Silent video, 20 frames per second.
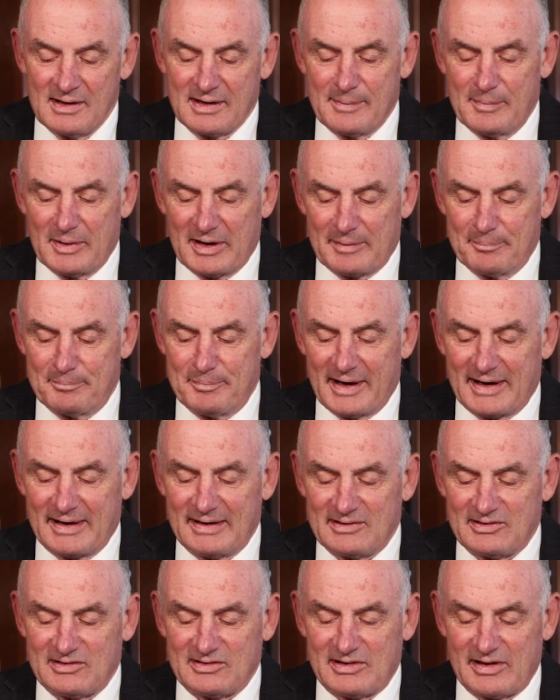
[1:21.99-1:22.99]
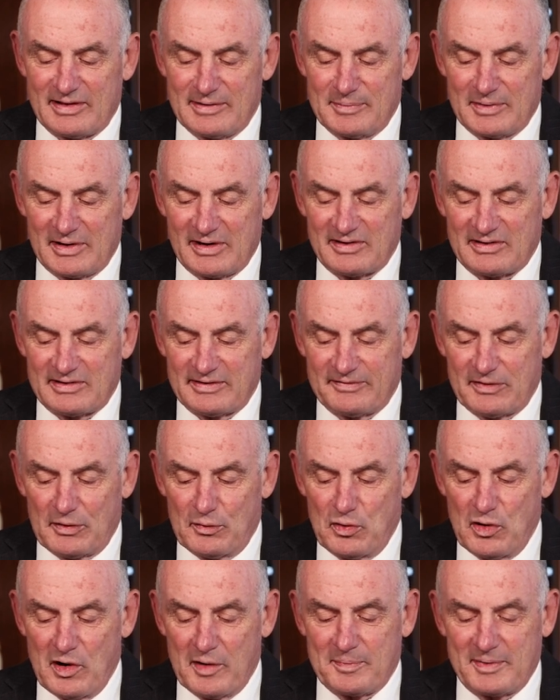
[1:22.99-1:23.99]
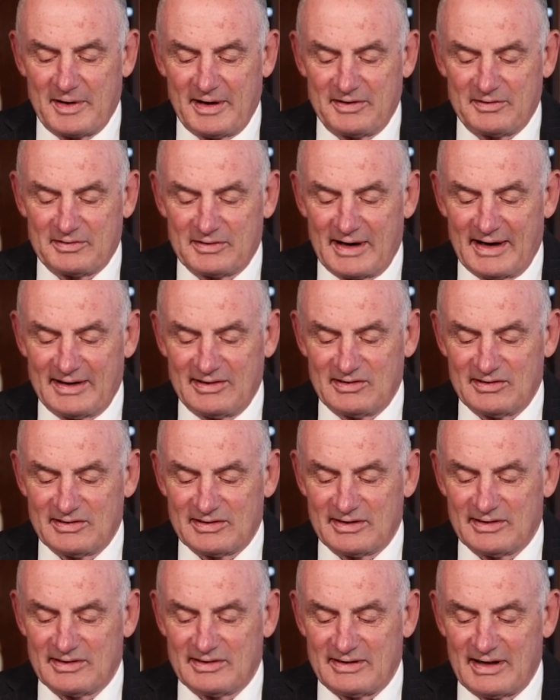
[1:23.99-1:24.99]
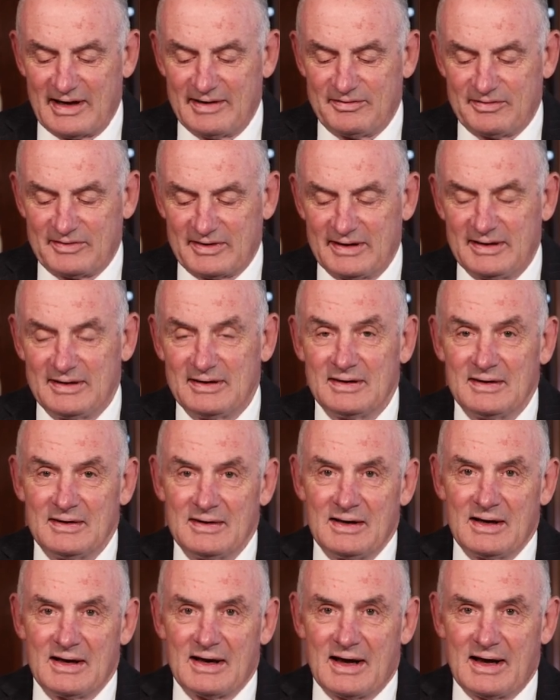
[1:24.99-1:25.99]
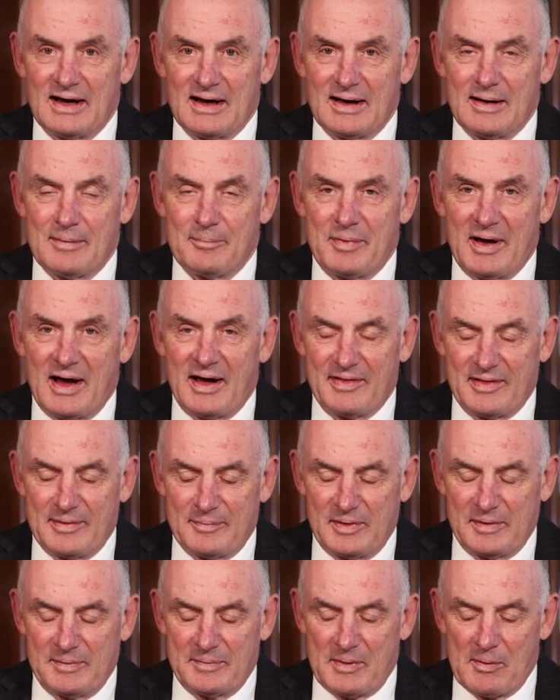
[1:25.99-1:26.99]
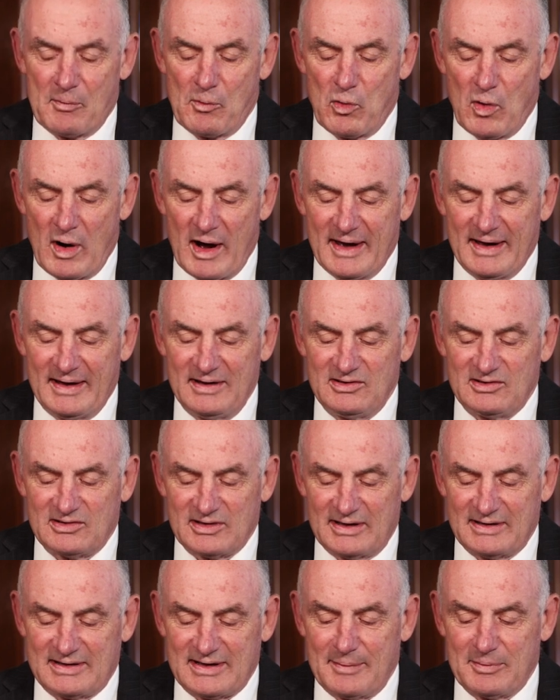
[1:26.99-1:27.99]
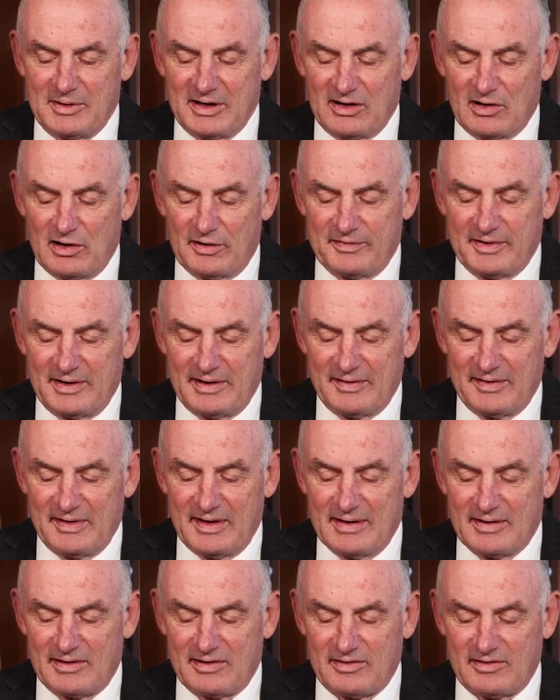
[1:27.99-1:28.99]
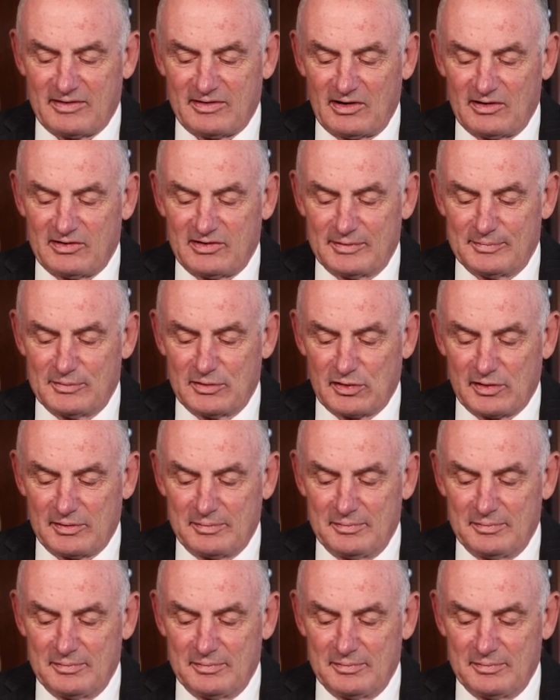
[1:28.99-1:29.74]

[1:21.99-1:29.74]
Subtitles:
Camilla Belich to the Minister for Workplace Relations and Safety about the minimum wage, and Tamati Coffey to the Associate